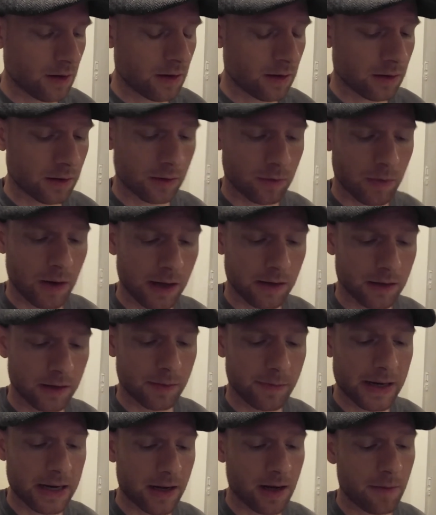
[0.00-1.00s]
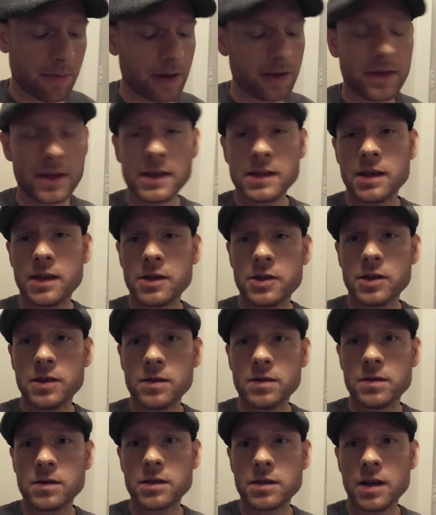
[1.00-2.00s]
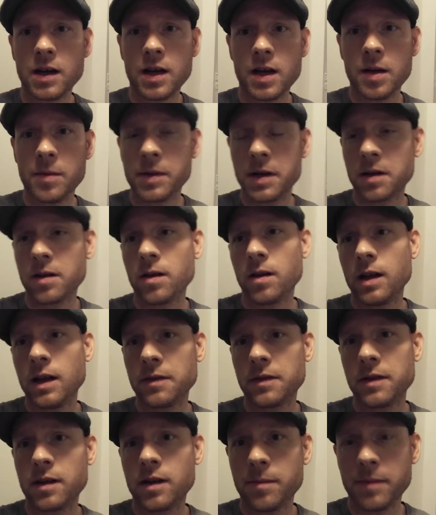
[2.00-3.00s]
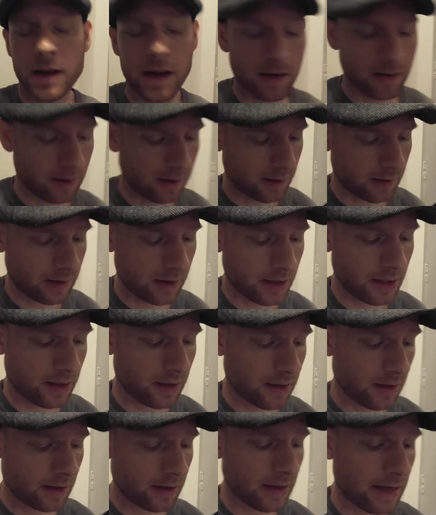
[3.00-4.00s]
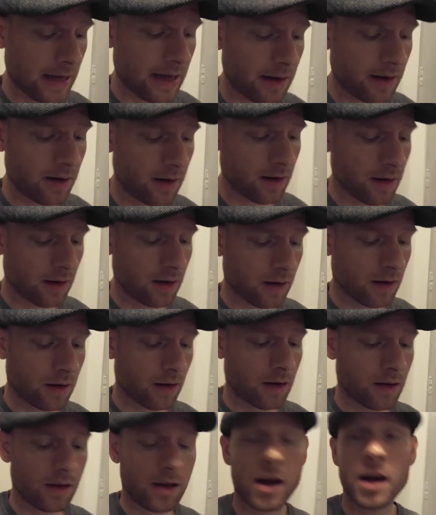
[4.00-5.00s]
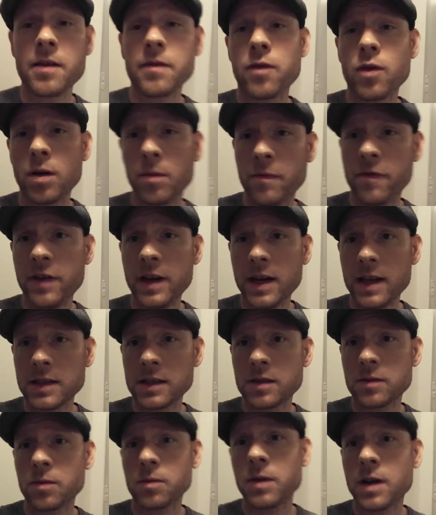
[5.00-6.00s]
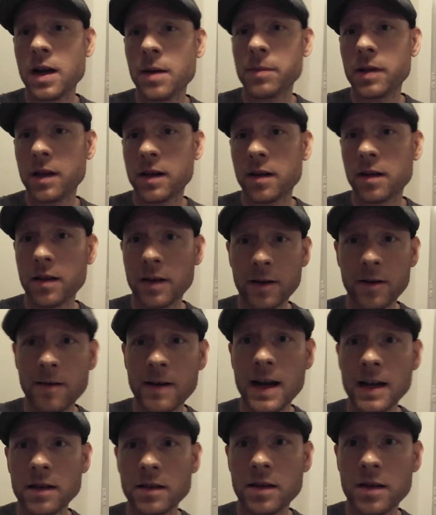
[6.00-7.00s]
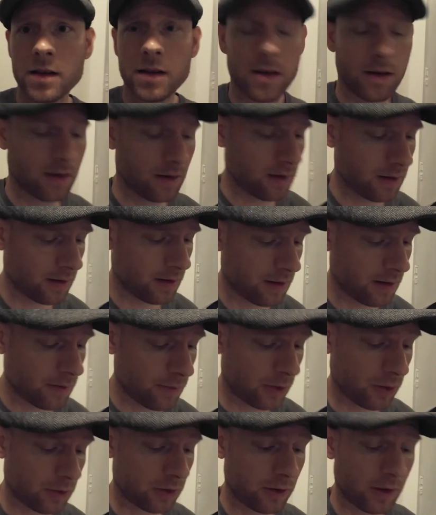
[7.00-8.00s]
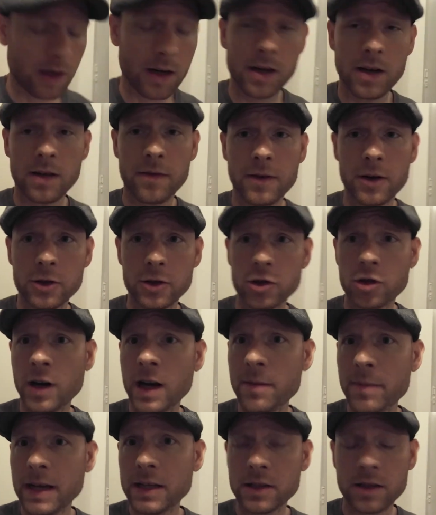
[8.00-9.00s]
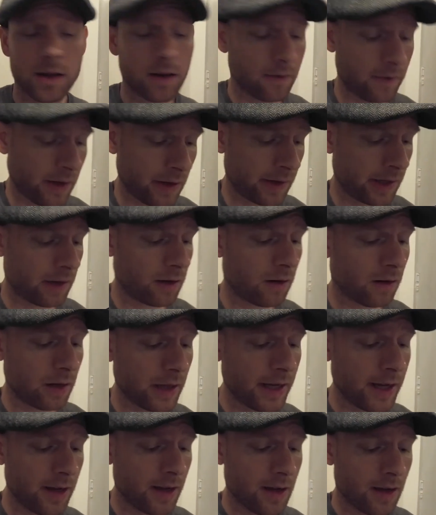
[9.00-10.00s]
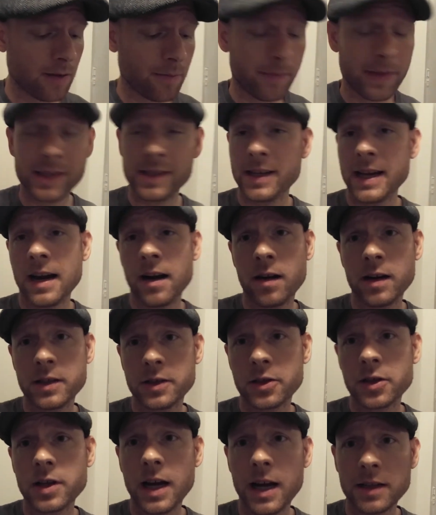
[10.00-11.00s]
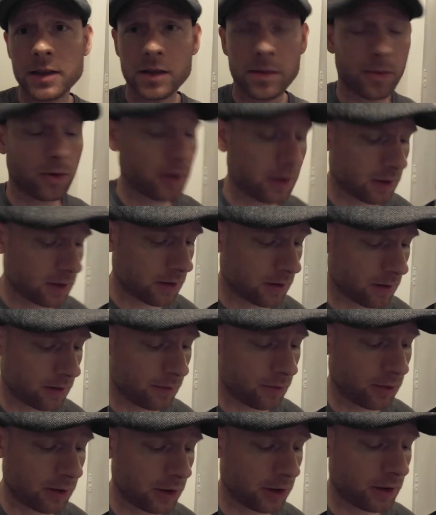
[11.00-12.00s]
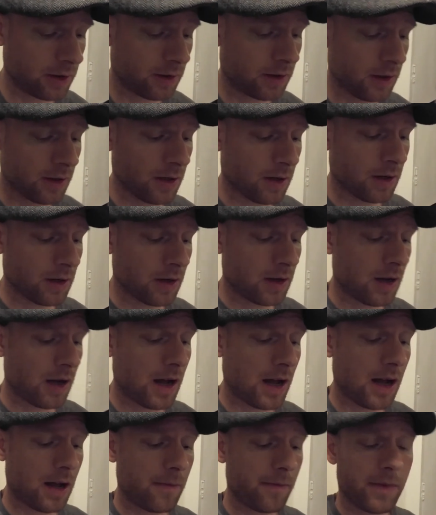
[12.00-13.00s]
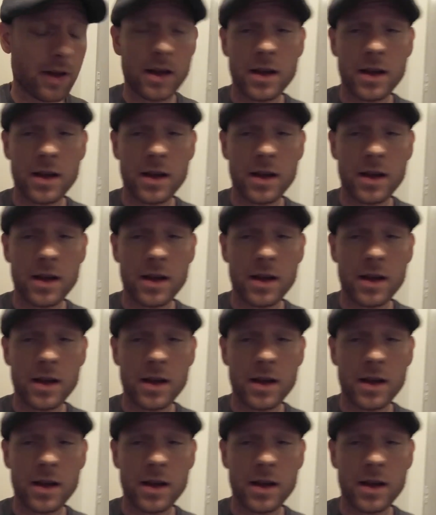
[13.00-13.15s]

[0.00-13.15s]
just wanted to speak up on these issues um, and call out their hypocrisy. Again, unformed fetus, we're not politically correct. Also done in the first trimester, very early. Miscarriage, God supports abortion. Um,